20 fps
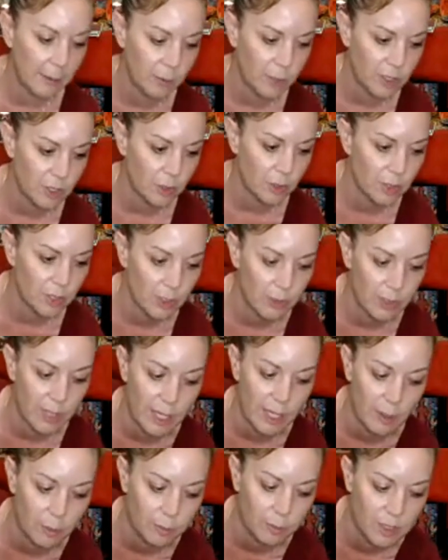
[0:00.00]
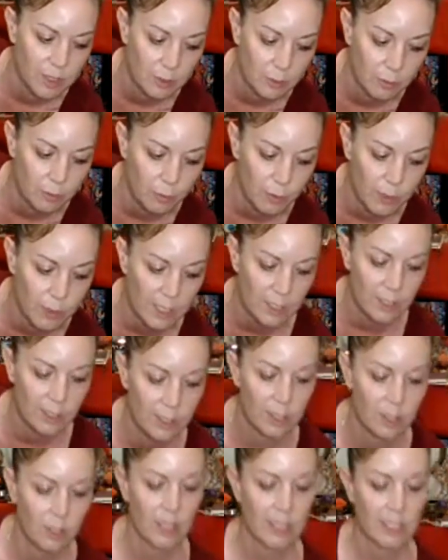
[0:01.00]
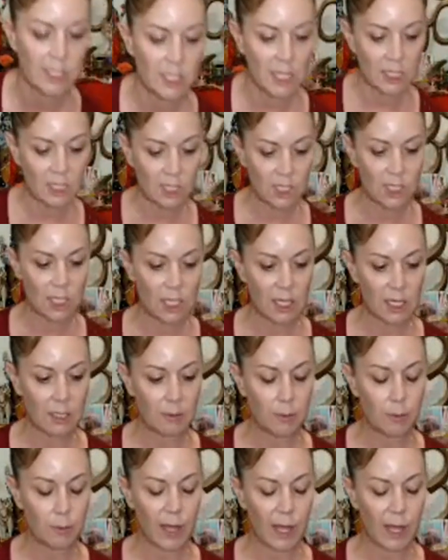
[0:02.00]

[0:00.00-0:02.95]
which also helps with digestion,